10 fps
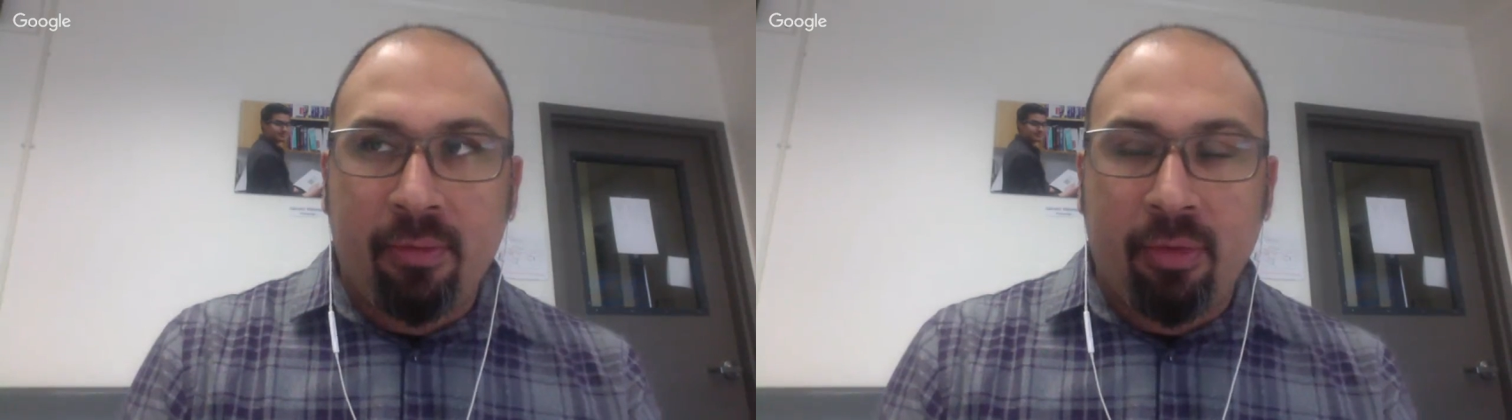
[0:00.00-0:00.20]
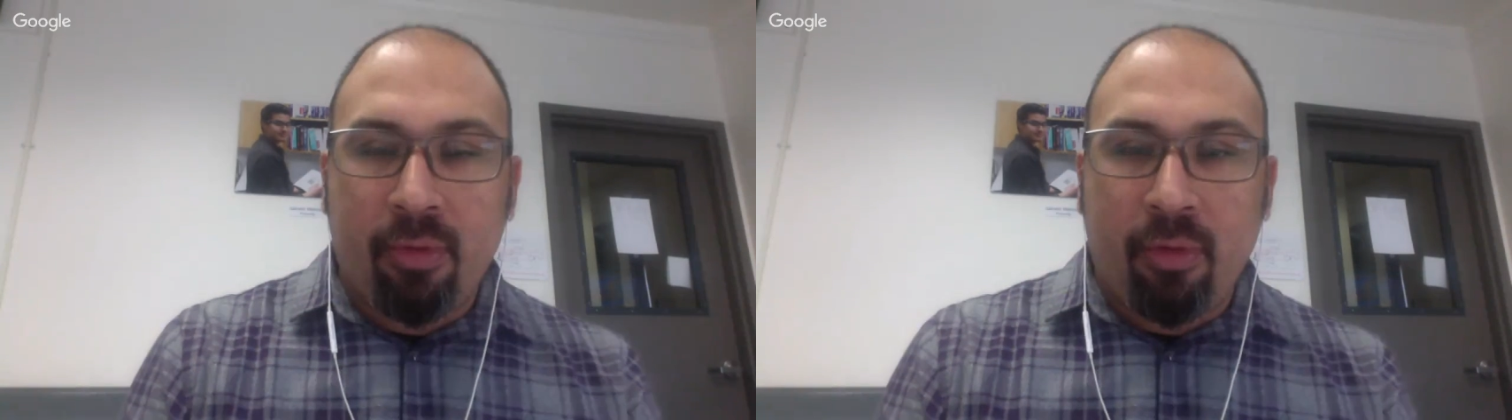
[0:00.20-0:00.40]

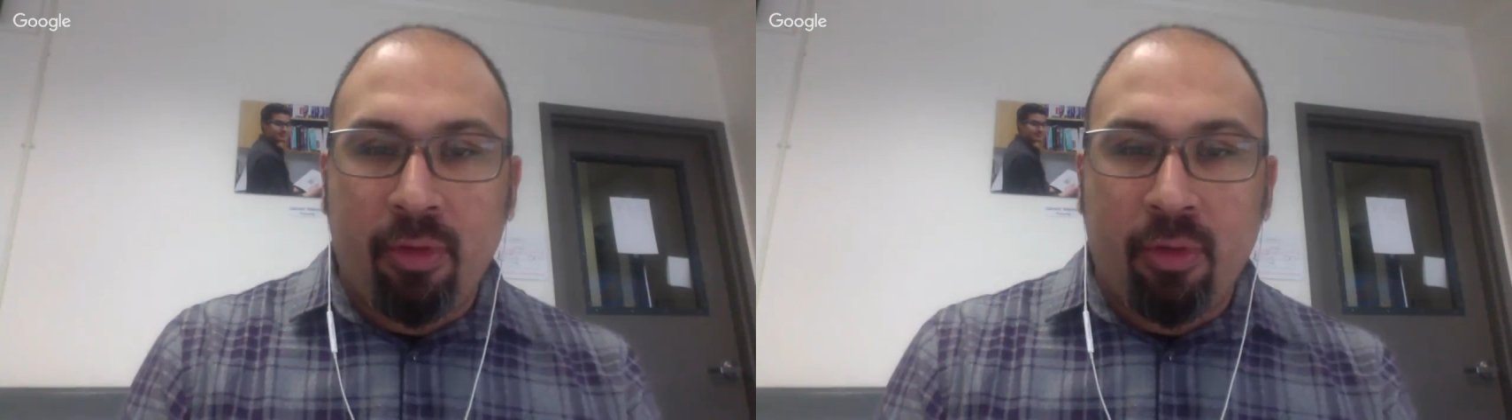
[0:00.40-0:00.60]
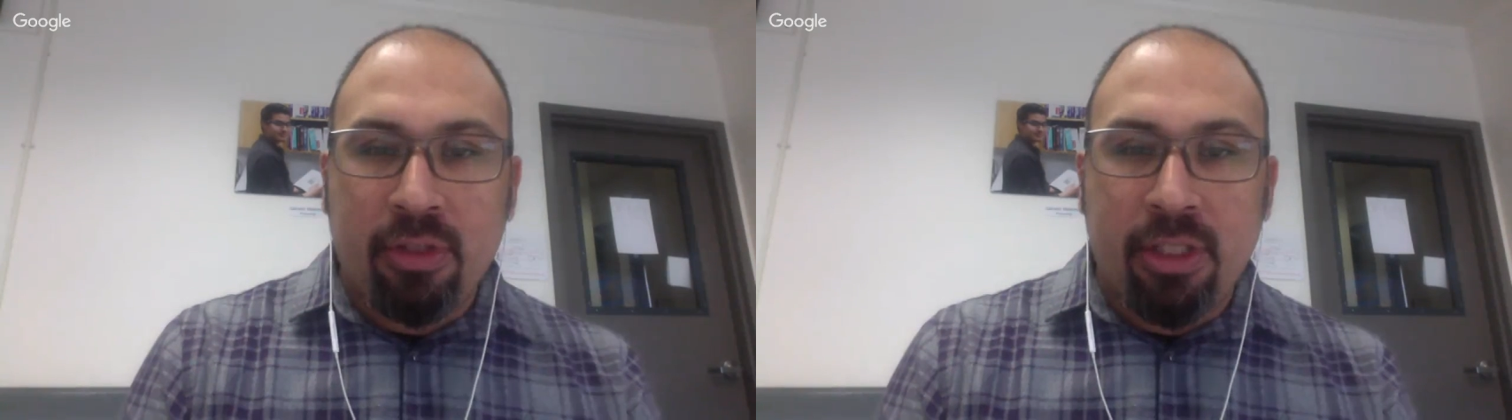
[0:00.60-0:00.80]
over the
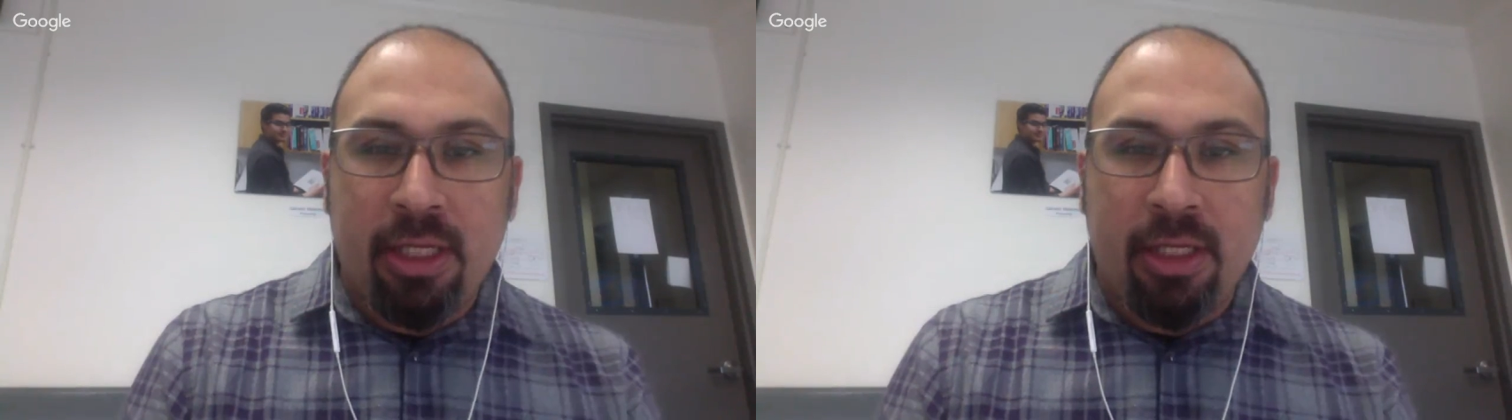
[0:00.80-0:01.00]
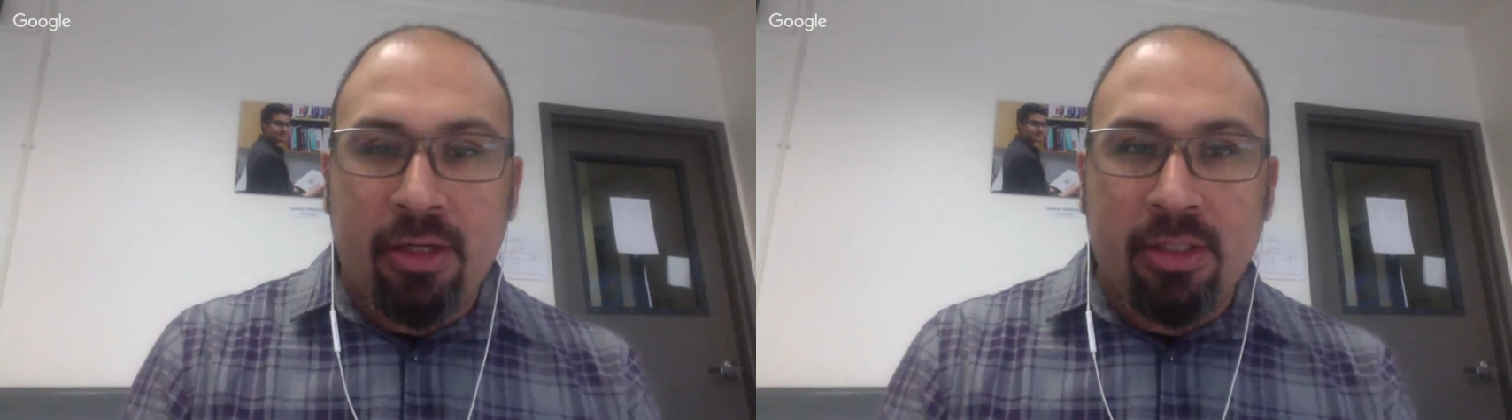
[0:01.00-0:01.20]
course of the 8
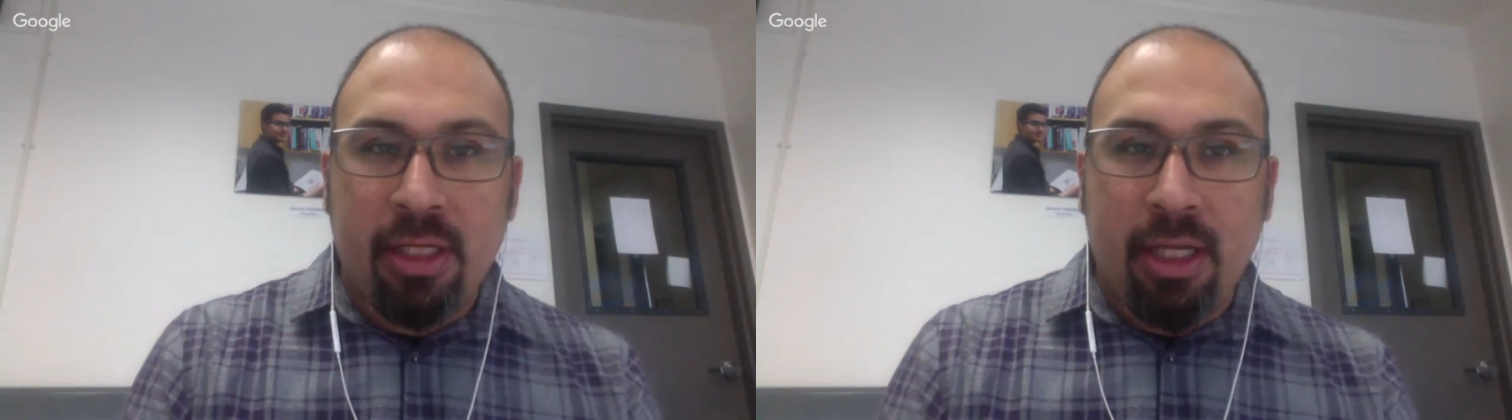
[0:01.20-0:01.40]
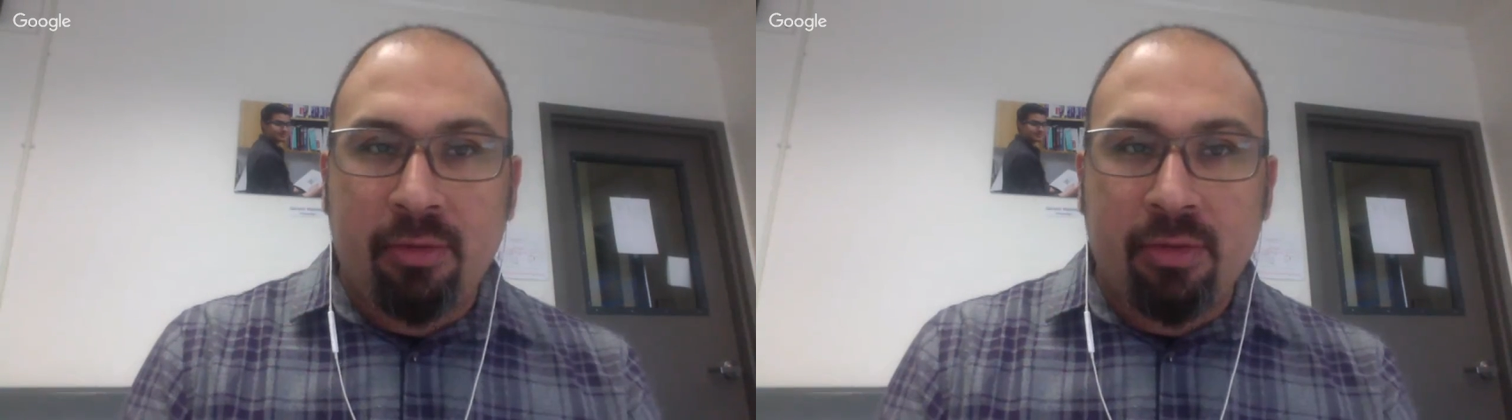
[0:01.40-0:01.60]
years that
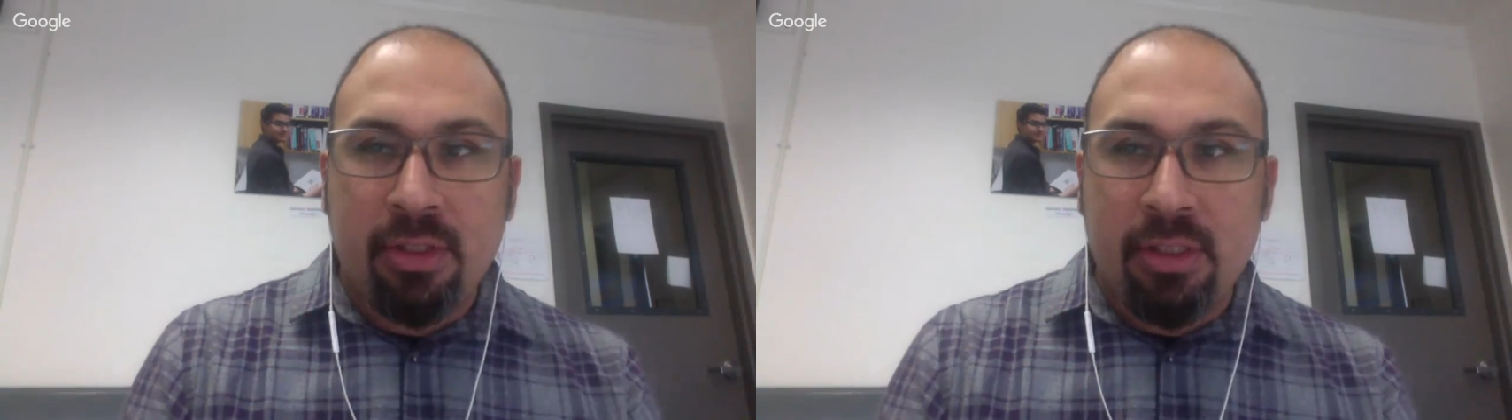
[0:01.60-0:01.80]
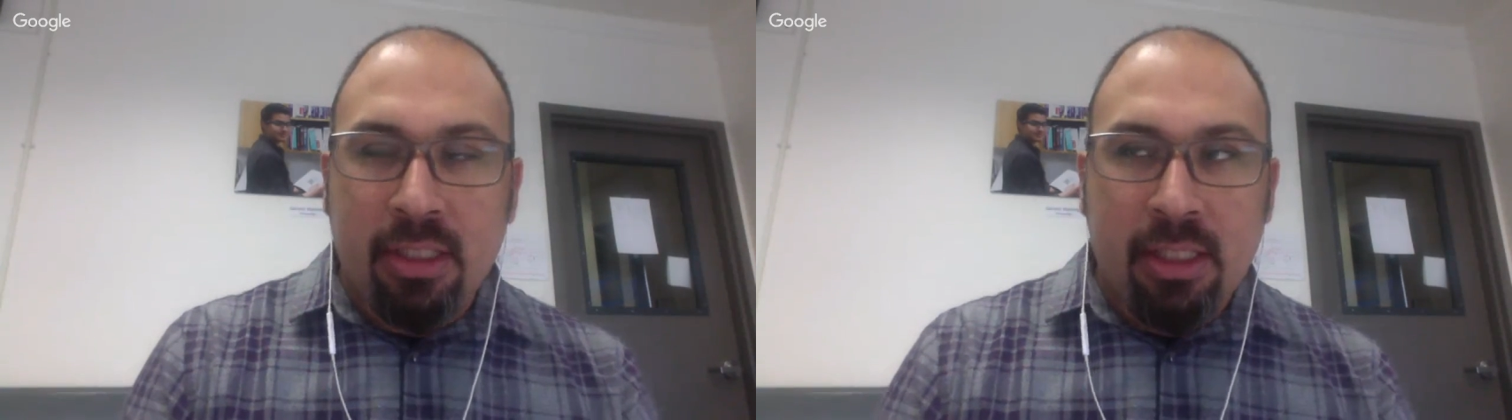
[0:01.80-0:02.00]
I
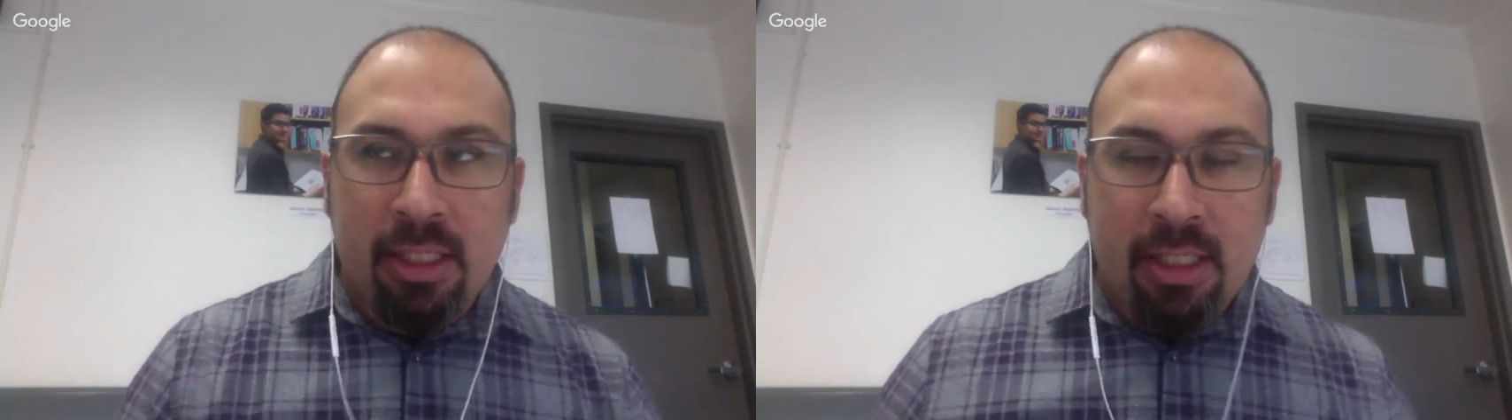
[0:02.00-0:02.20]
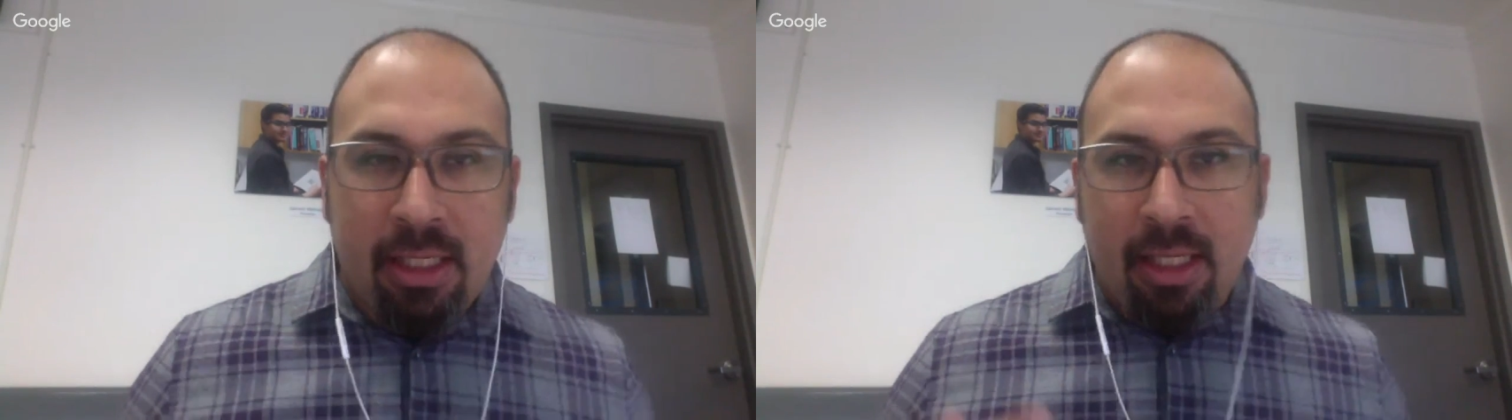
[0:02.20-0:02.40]
was
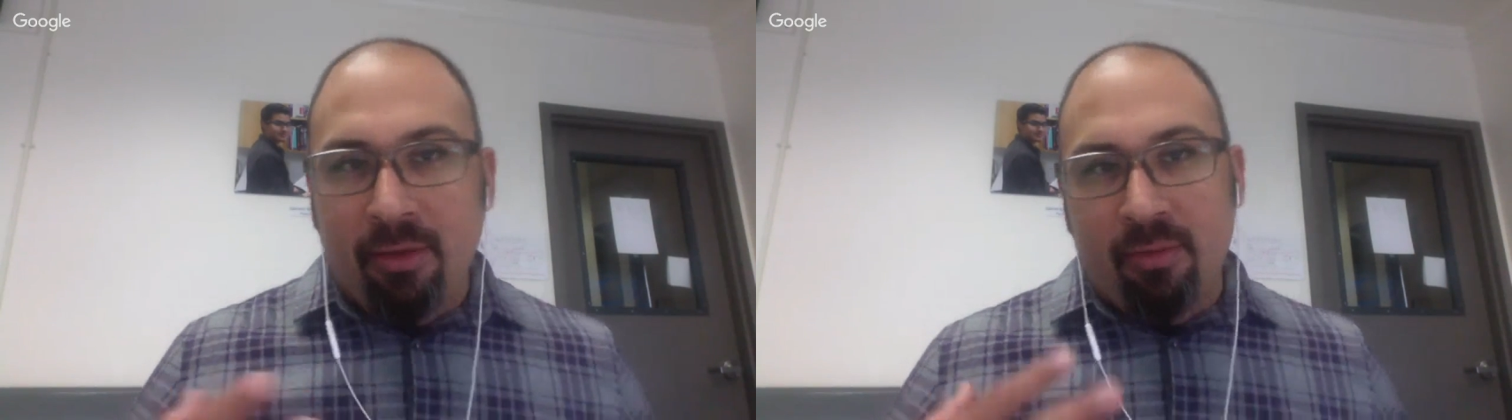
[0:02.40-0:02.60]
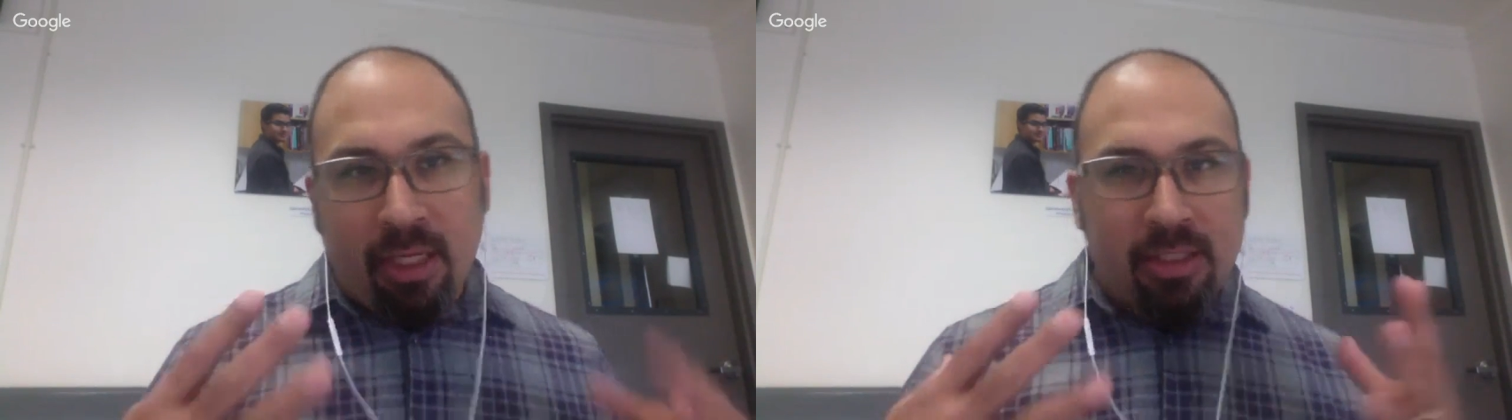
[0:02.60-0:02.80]
kind of wrestling